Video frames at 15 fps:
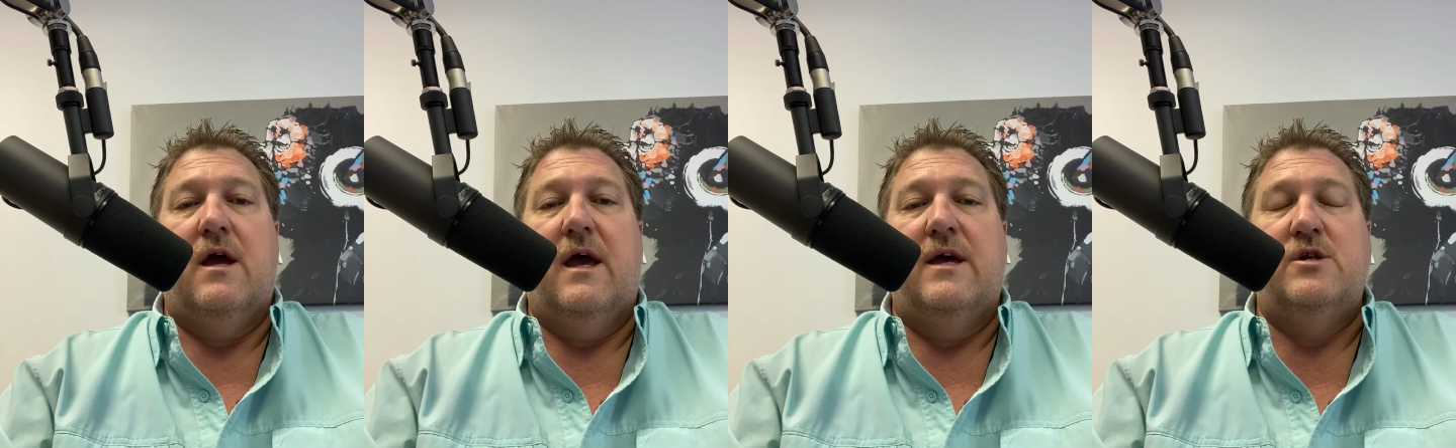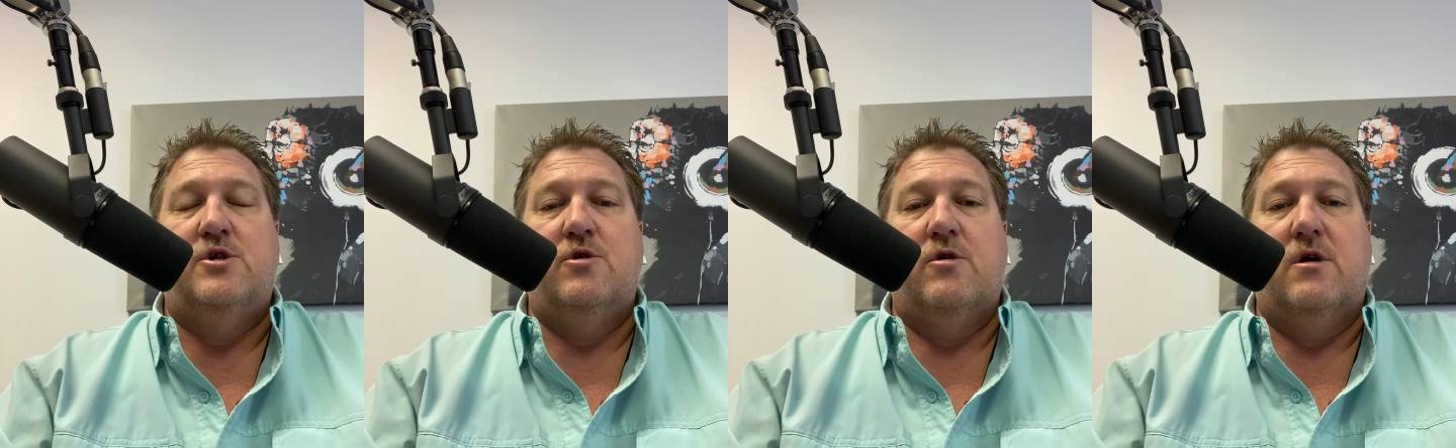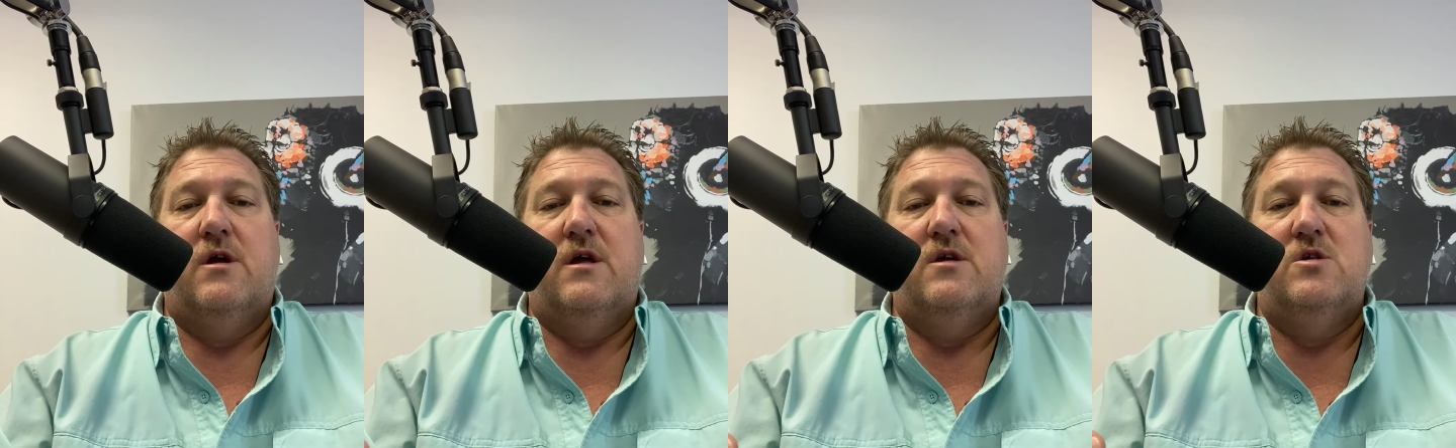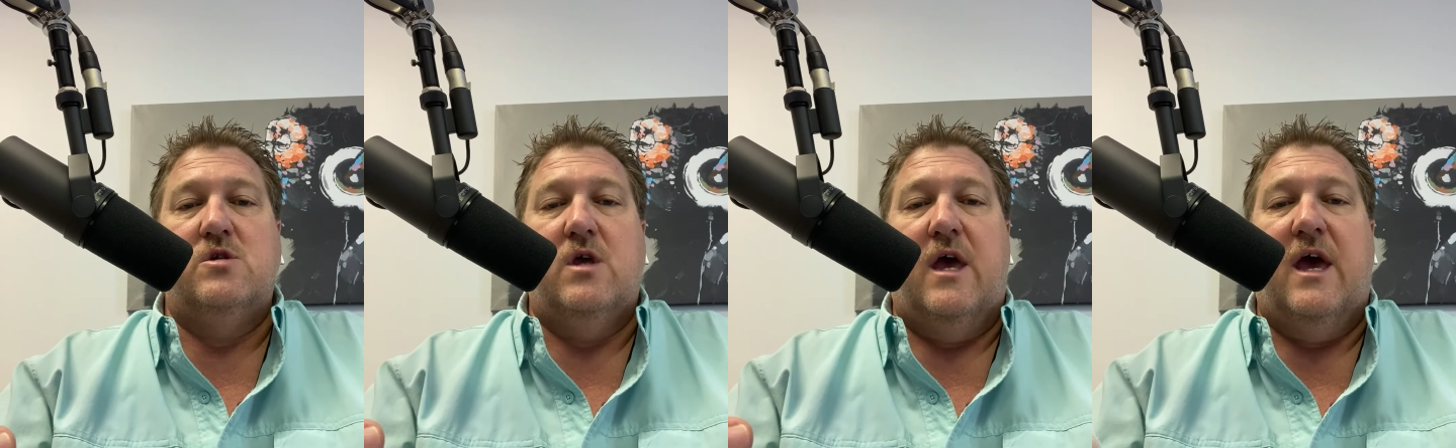as your
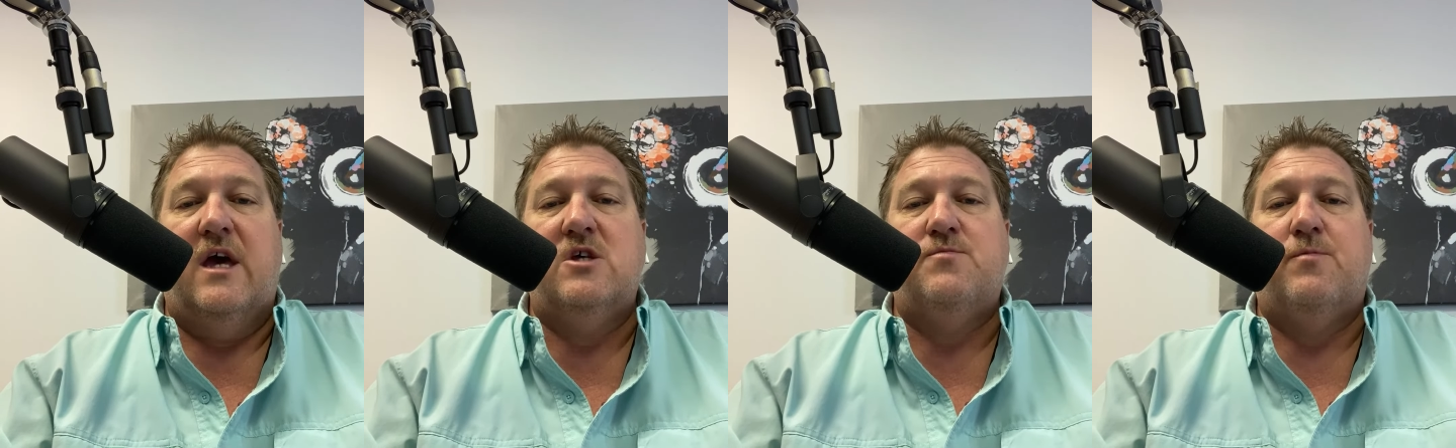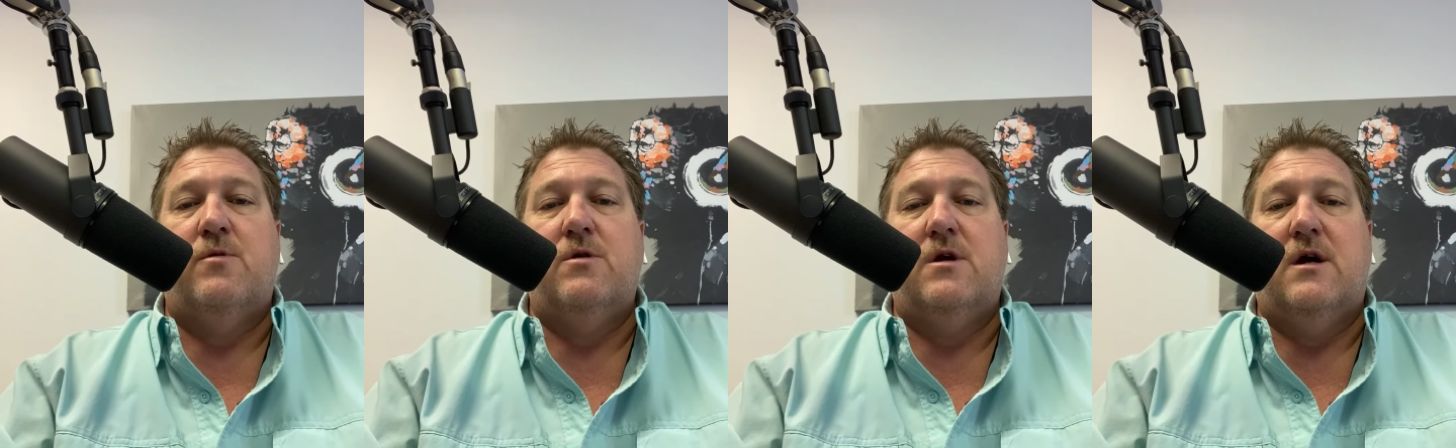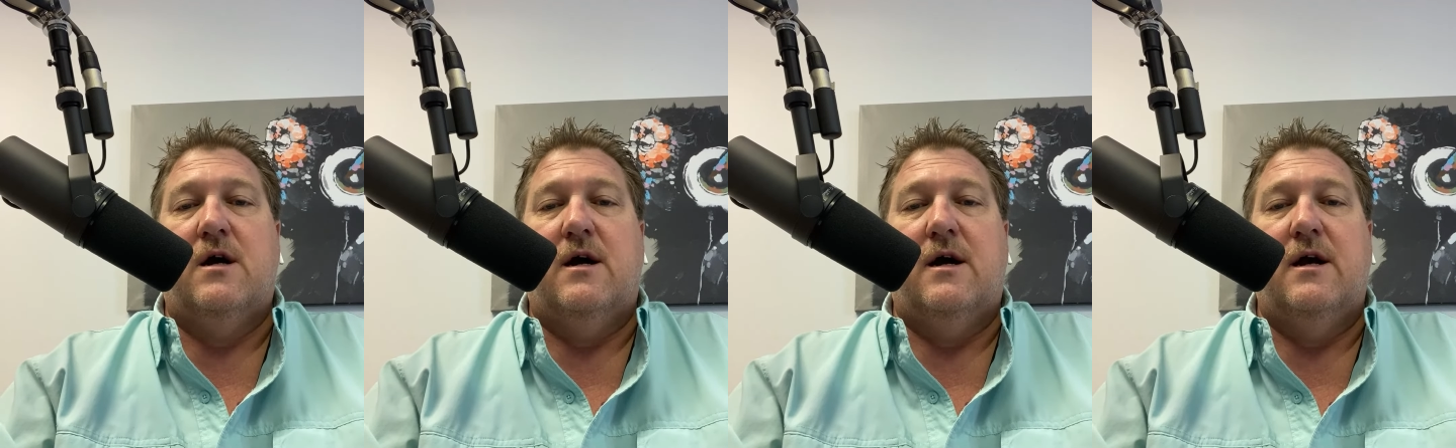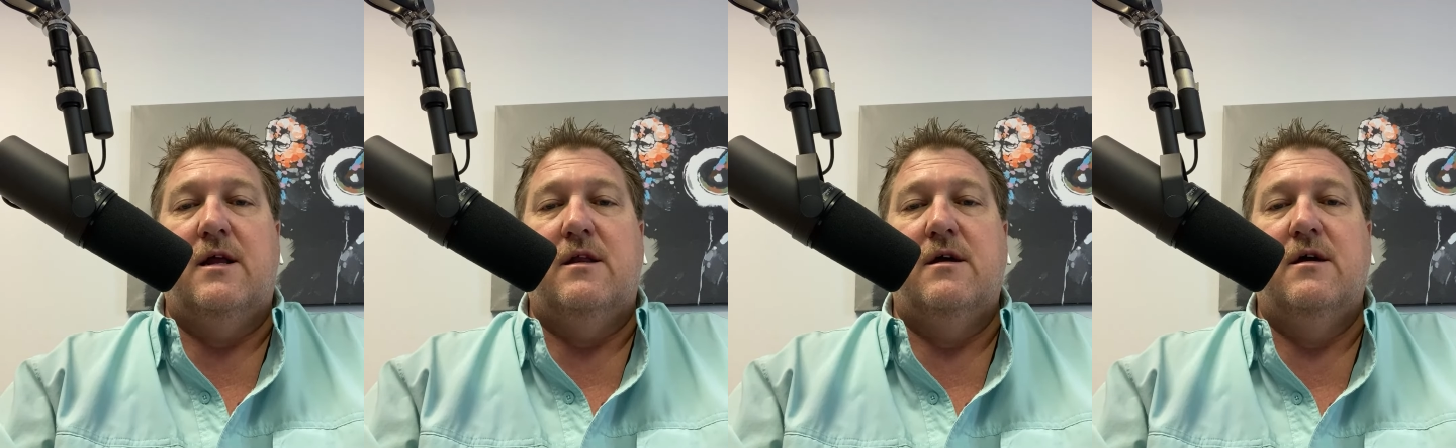expert
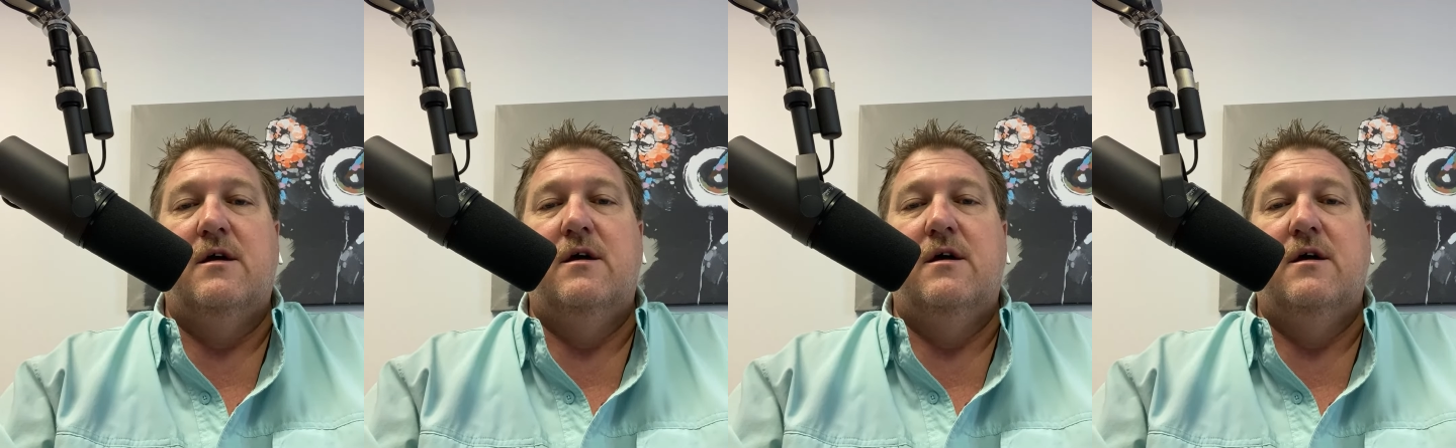guide,